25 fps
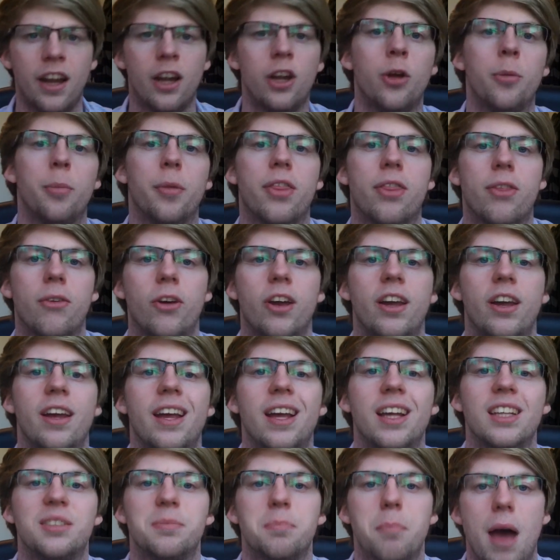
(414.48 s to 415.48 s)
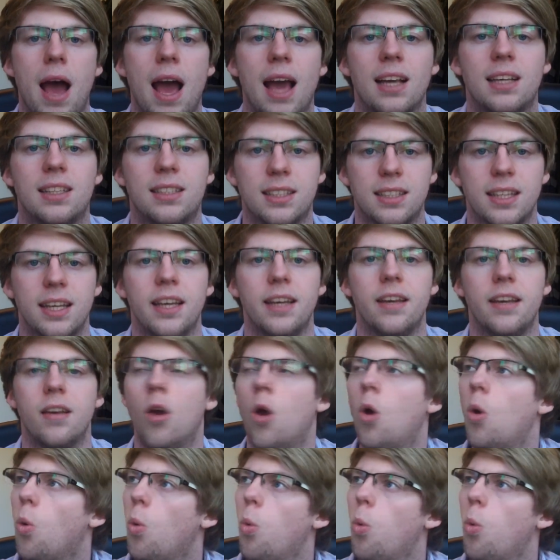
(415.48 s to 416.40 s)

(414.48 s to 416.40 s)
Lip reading: at number 3 is Maxie,